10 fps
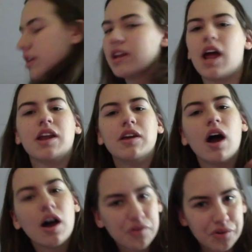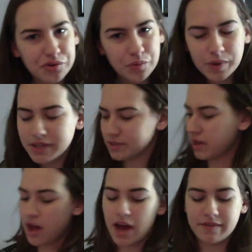get any other tweets,
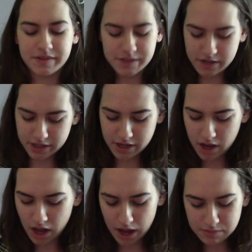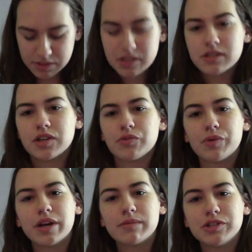I've decided I'm just gonna
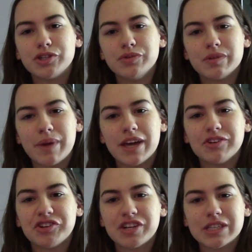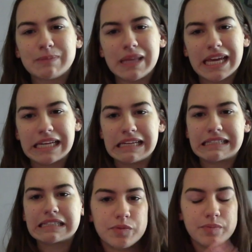randomly choose a page and explain
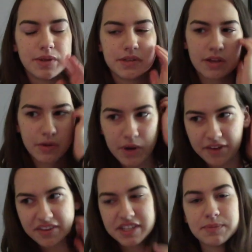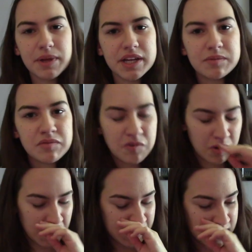it. Basically what I've explained
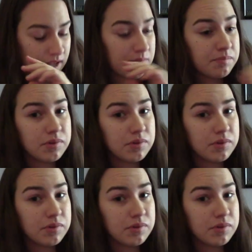before is that